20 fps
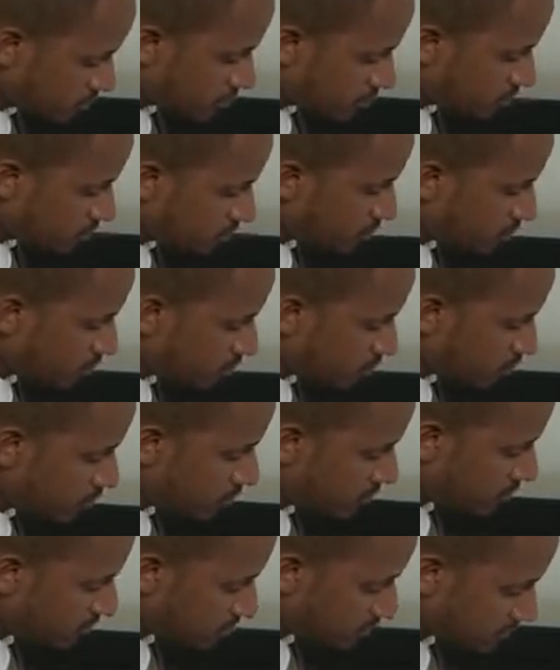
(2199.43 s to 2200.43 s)
clothe
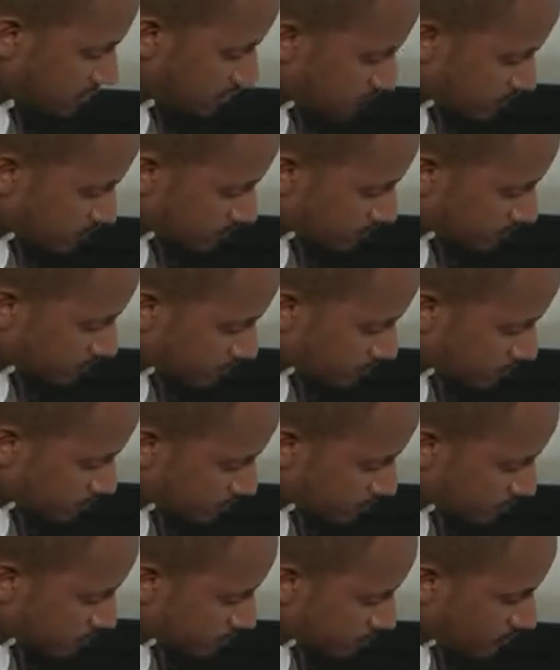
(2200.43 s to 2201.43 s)
it.
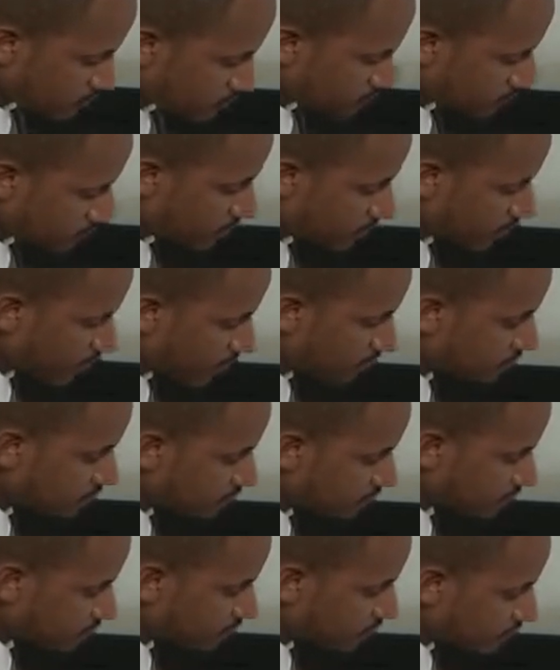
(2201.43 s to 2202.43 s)
They have to
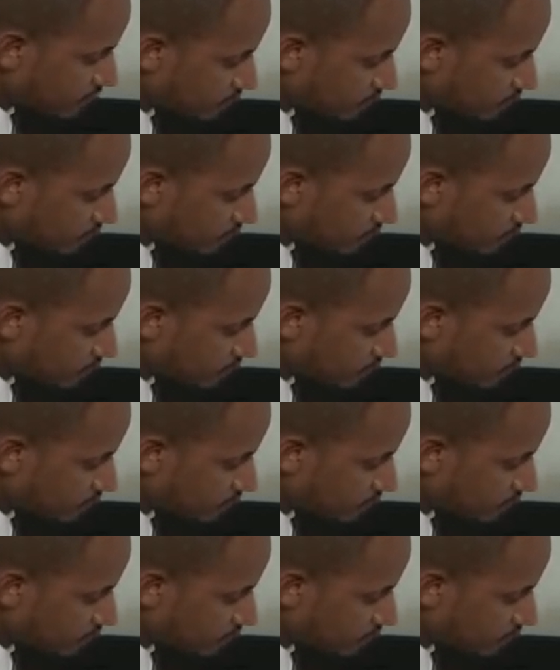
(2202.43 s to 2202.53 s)
form